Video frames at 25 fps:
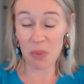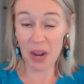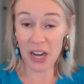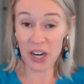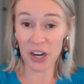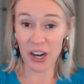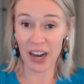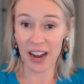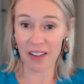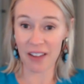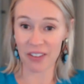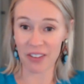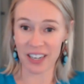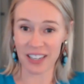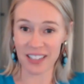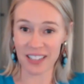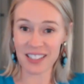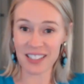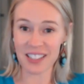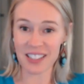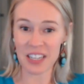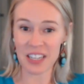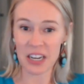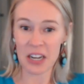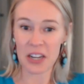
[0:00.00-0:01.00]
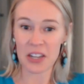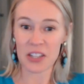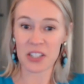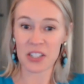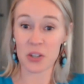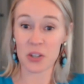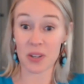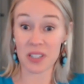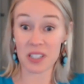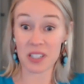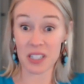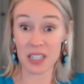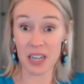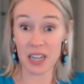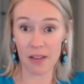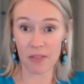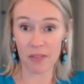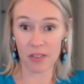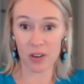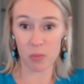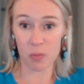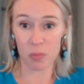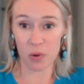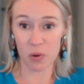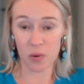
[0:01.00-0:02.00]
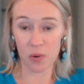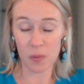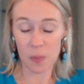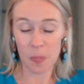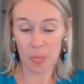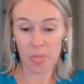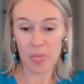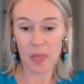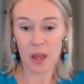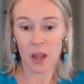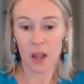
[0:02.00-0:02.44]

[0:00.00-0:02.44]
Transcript: better evidence, so it's inevitable.